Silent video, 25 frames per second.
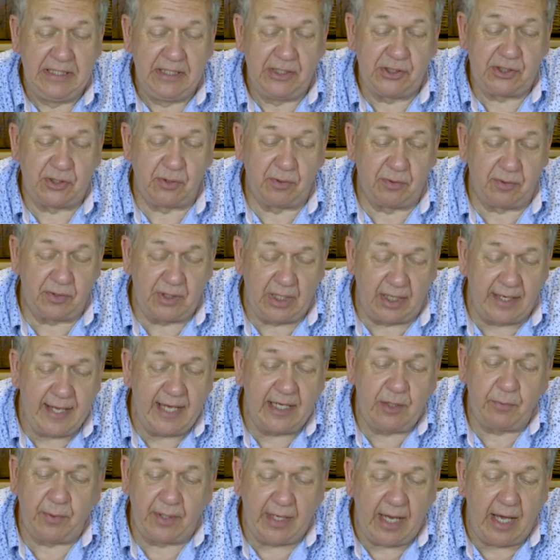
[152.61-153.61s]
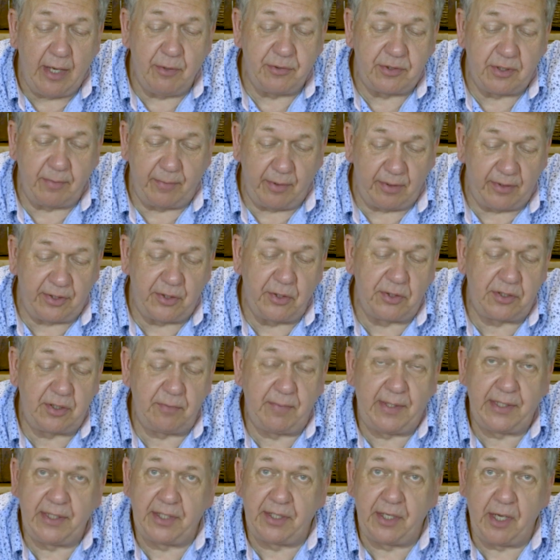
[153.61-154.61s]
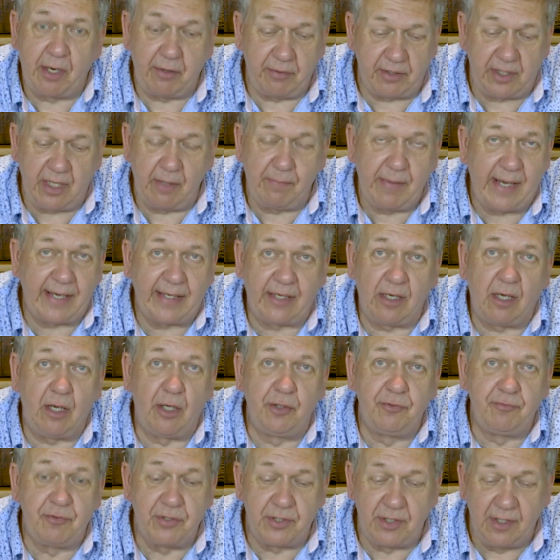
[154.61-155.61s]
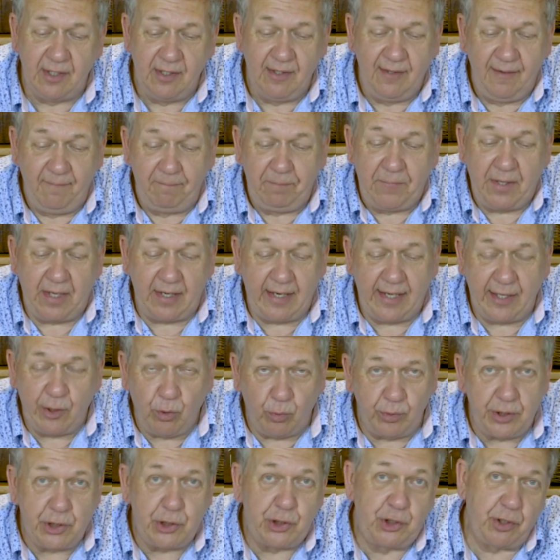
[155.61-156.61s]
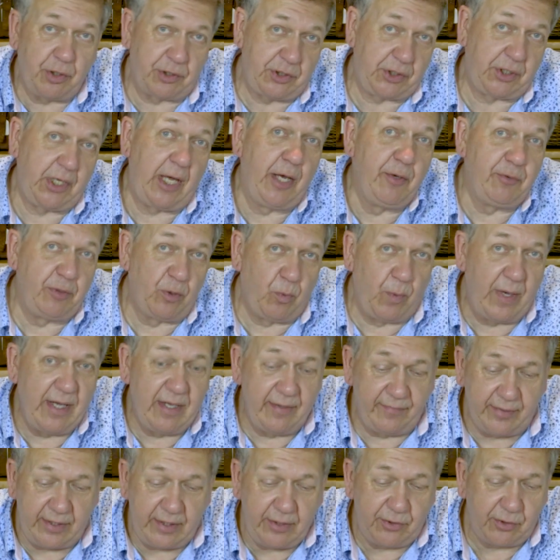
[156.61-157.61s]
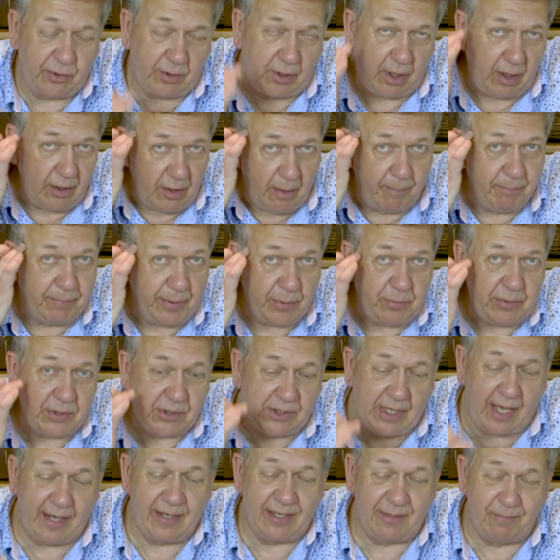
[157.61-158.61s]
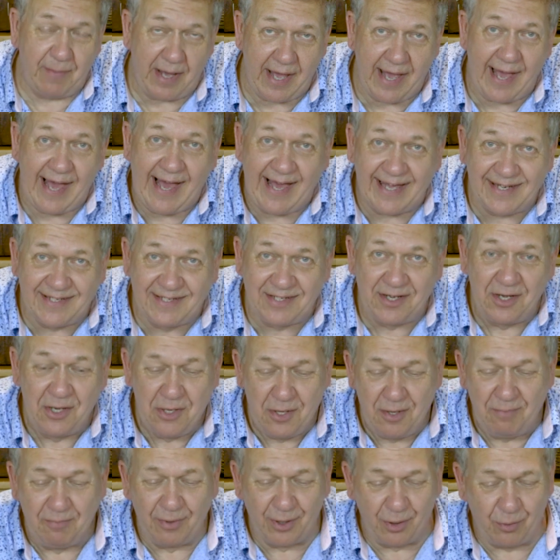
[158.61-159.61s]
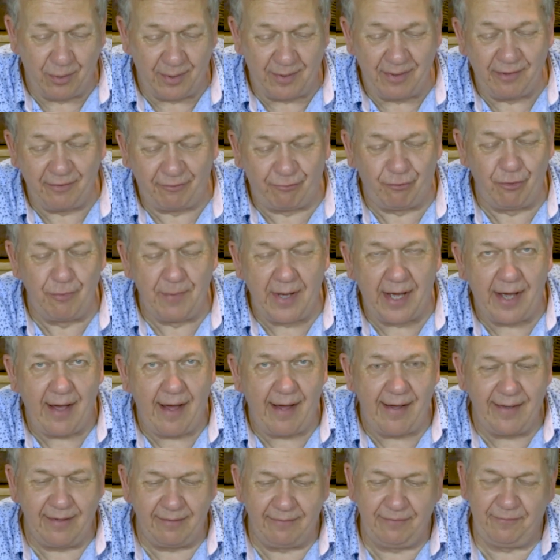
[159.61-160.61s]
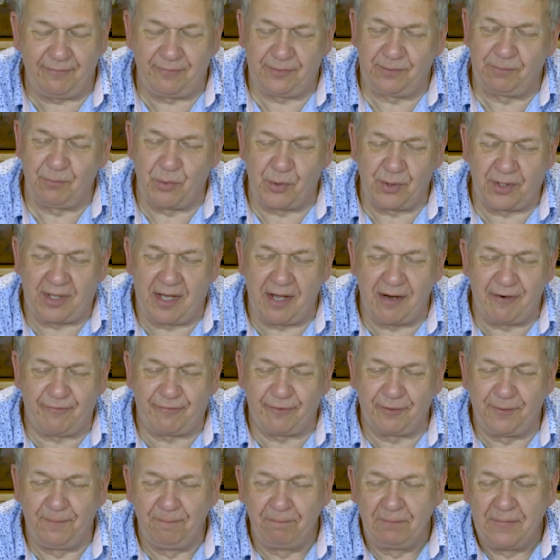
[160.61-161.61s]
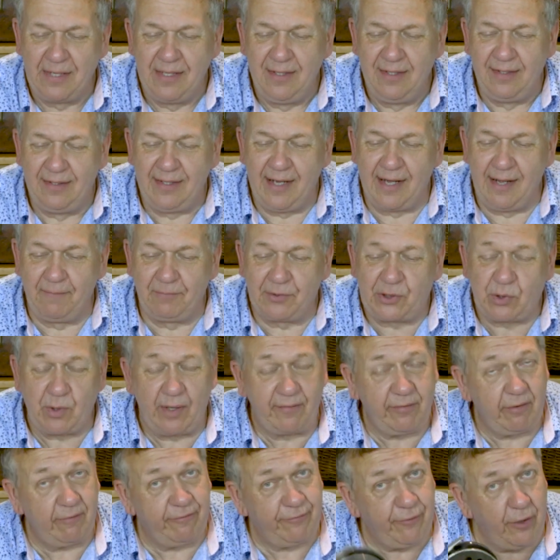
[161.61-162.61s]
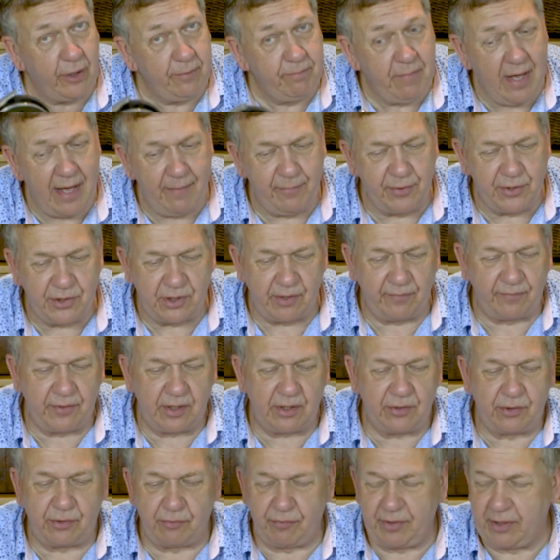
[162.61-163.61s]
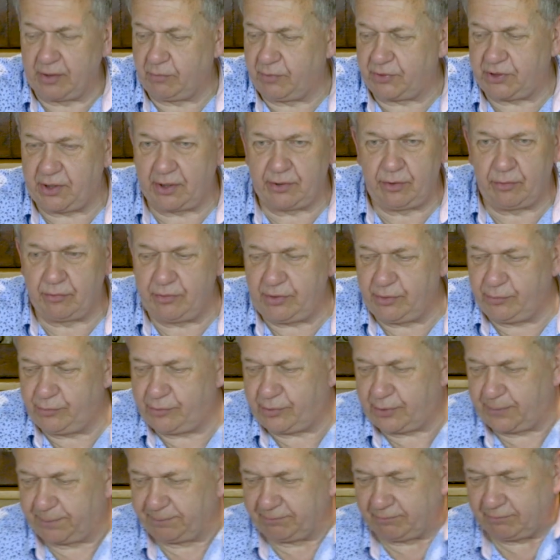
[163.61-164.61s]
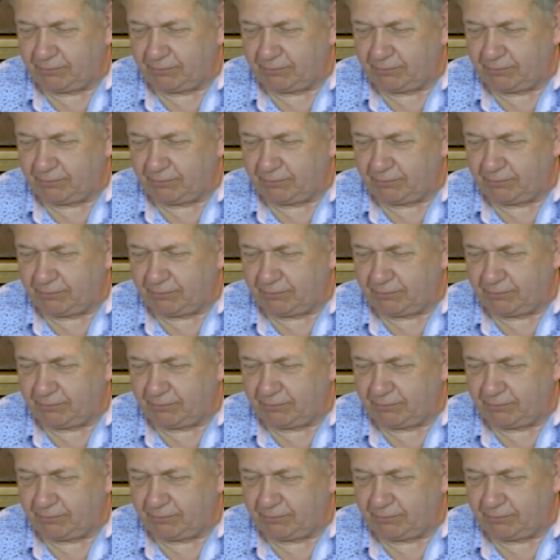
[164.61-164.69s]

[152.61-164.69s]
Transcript: So the lead went out about 30 miles an hour and came back at 100, and I only just got out the way of it. It took a lump out the side of my head, but it went in through my eye if I was more careful. So I've got fond memories of this reel, which I don't use.